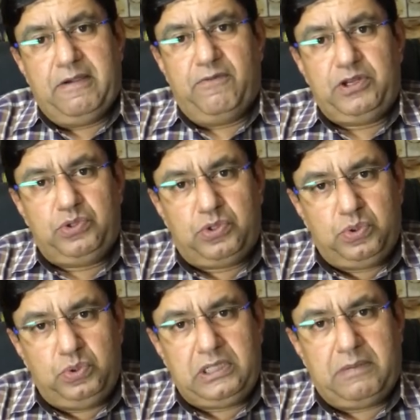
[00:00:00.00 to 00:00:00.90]
When you
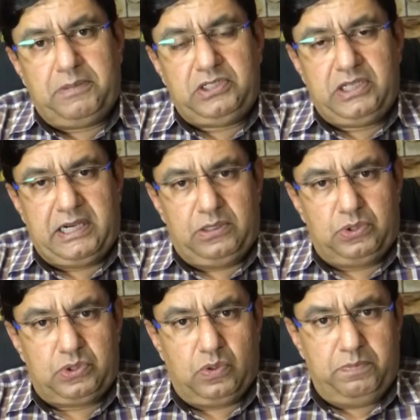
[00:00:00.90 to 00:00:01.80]
do the upper GI
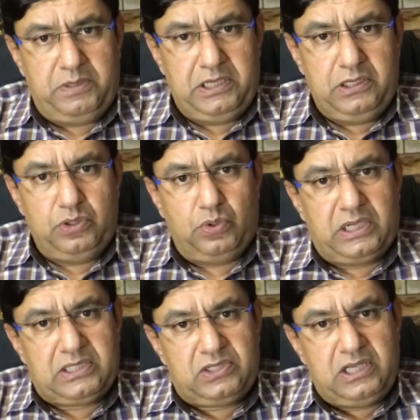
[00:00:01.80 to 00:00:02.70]
endoscopy, you
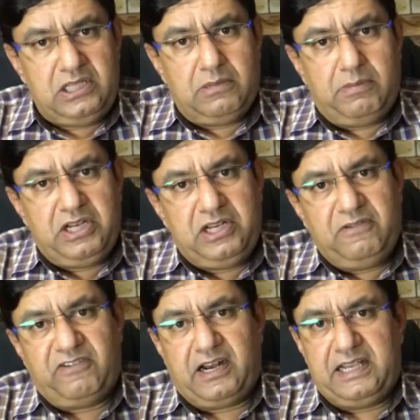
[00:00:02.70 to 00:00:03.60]
can see the
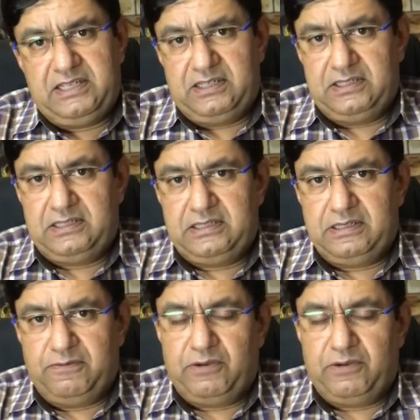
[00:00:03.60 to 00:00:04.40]
bleeding varices.